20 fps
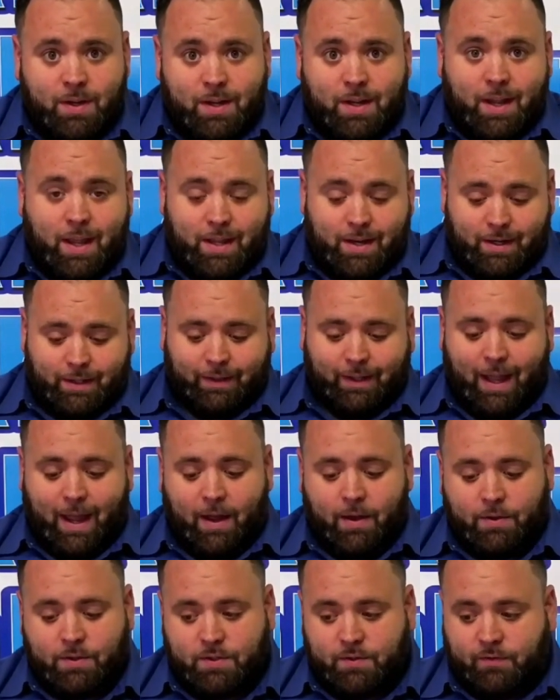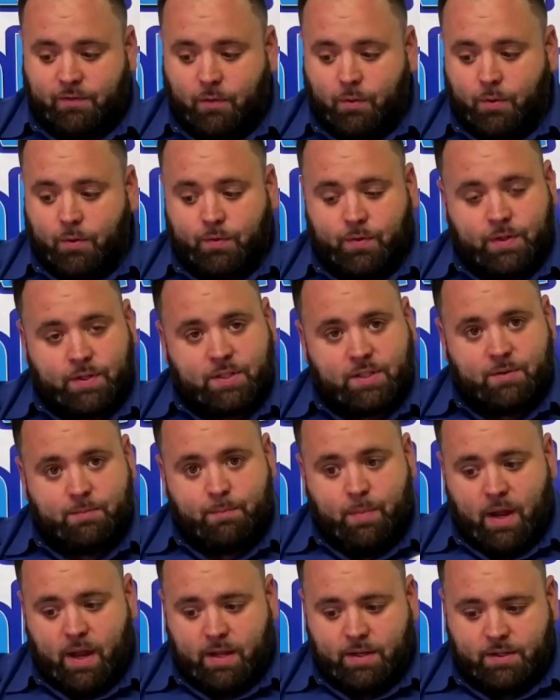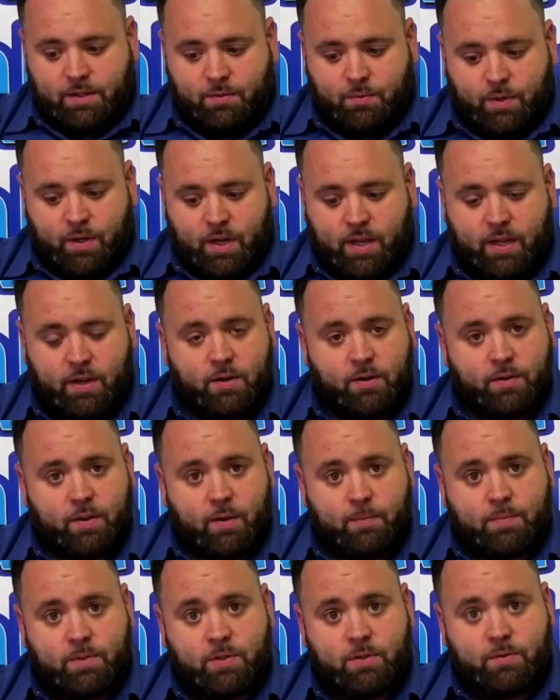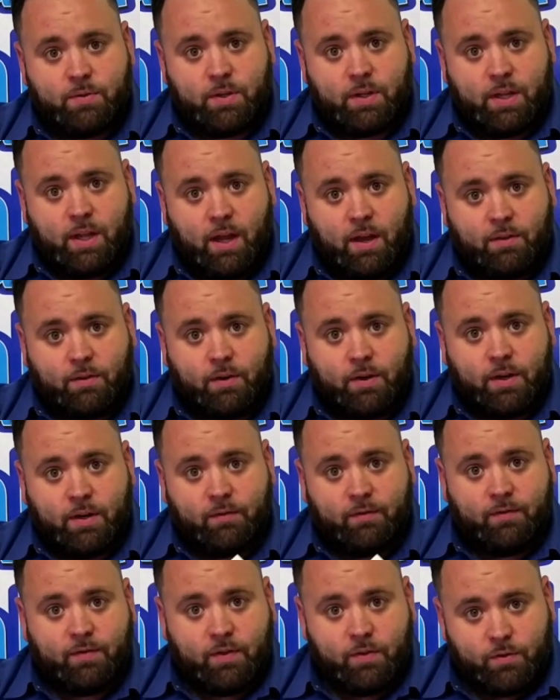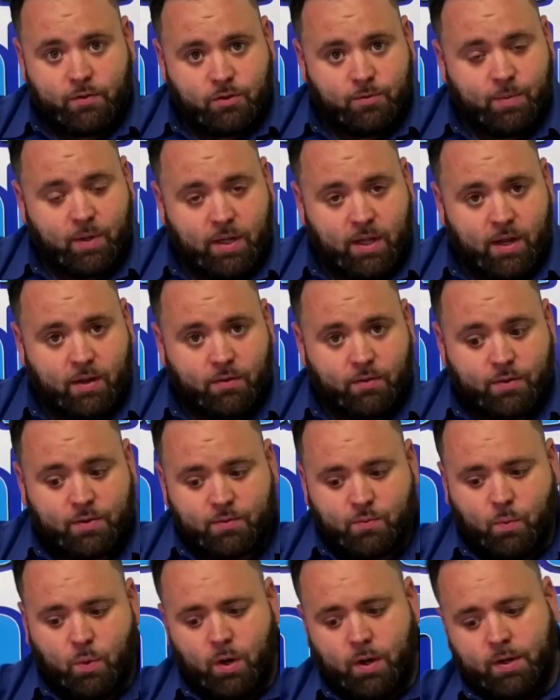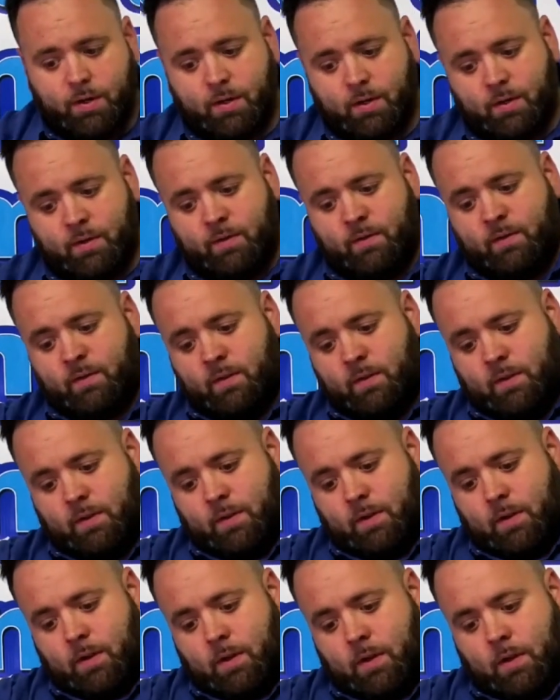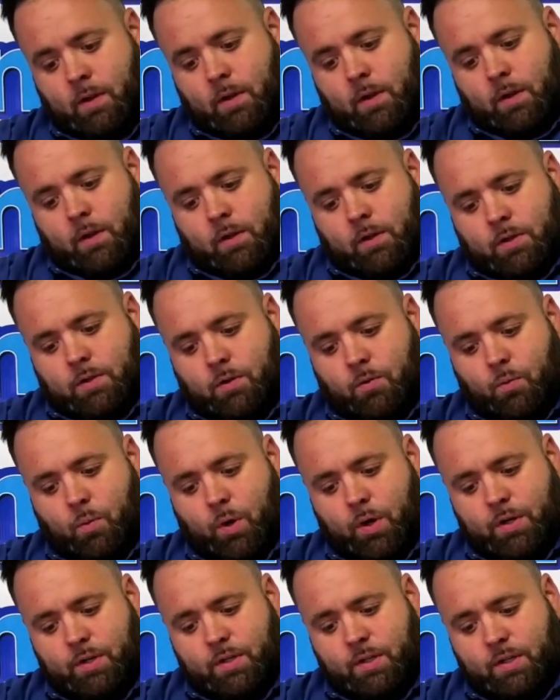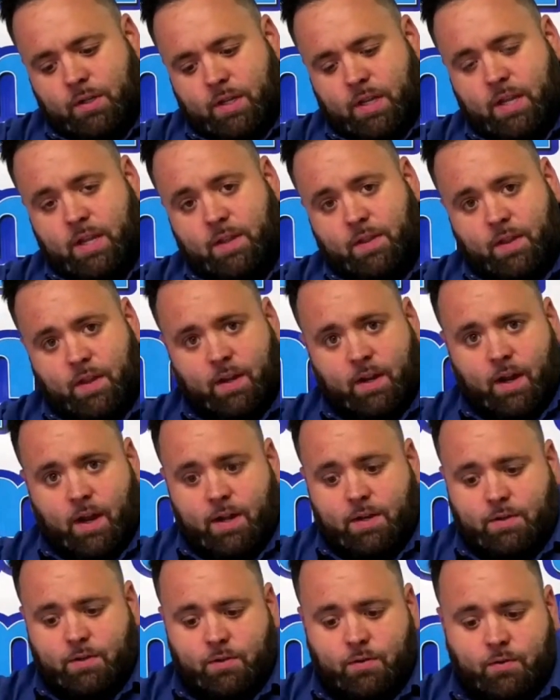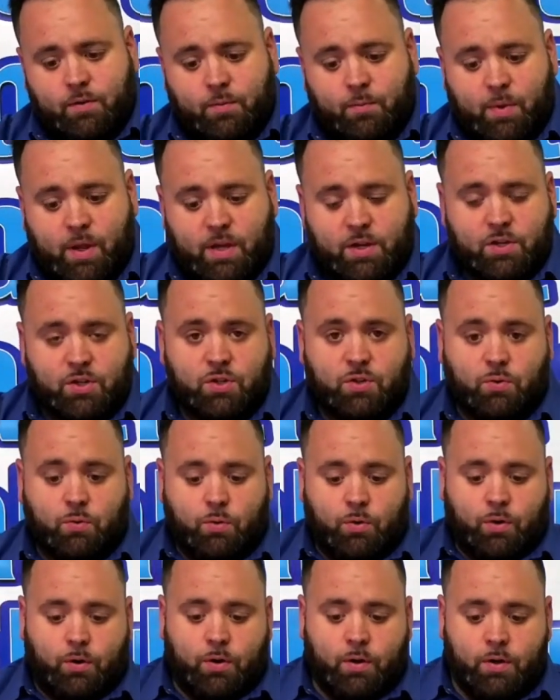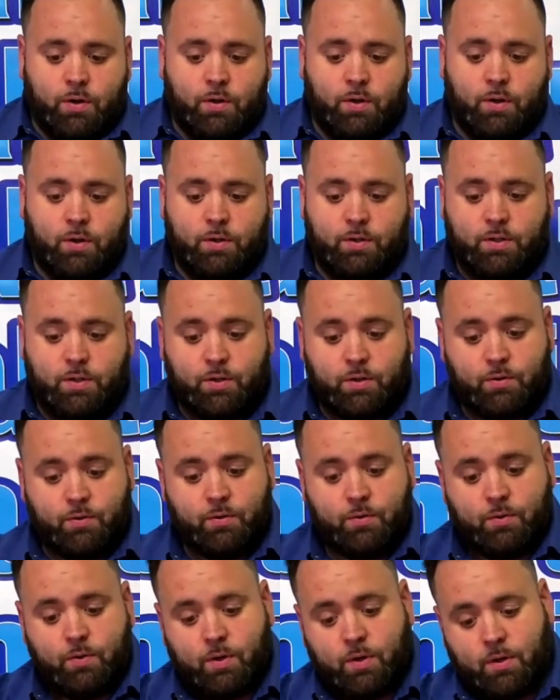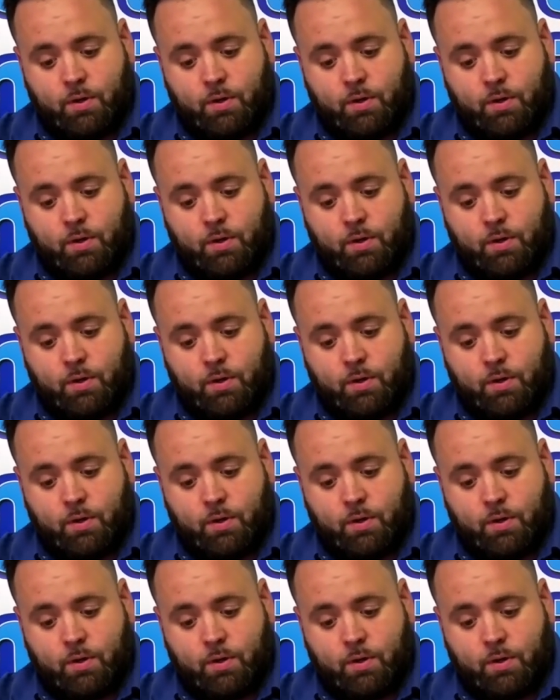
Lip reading: and allows for the cement to adhere them two together and fuse them together as one. So one key thing I do, and make sure to